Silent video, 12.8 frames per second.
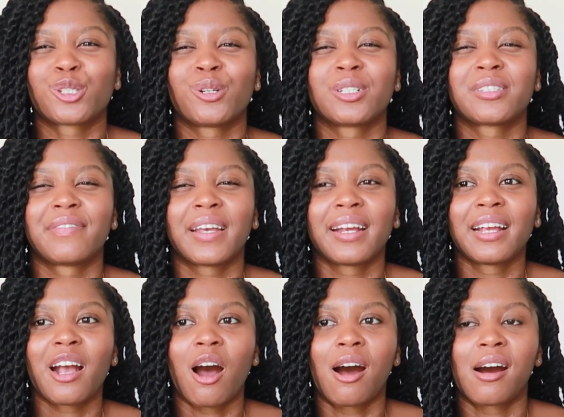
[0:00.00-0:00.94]
so it's
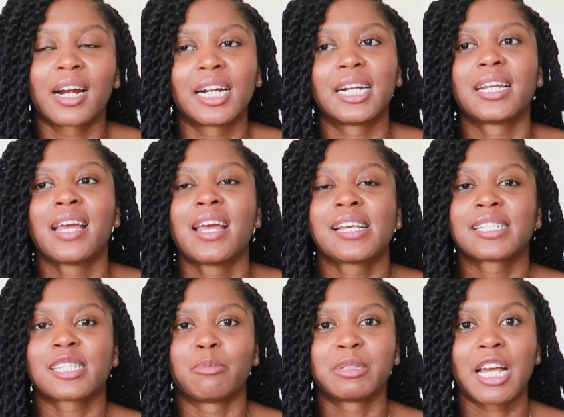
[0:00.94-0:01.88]
very hard
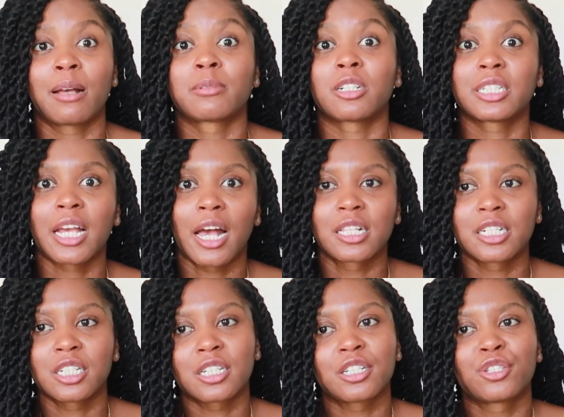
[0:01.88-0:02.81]
sometimes or
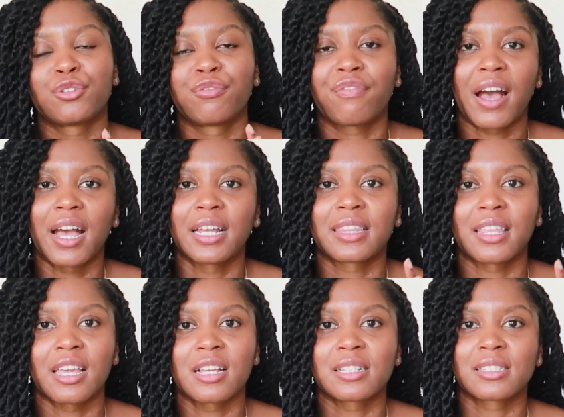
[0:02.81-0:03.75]
challenging to find
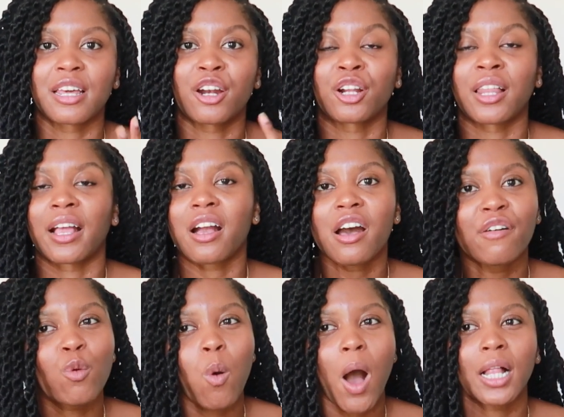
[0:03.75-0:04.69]
things that are like
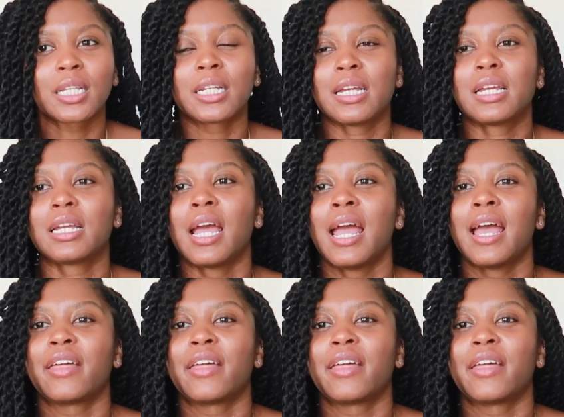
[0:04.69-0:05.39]
of quality,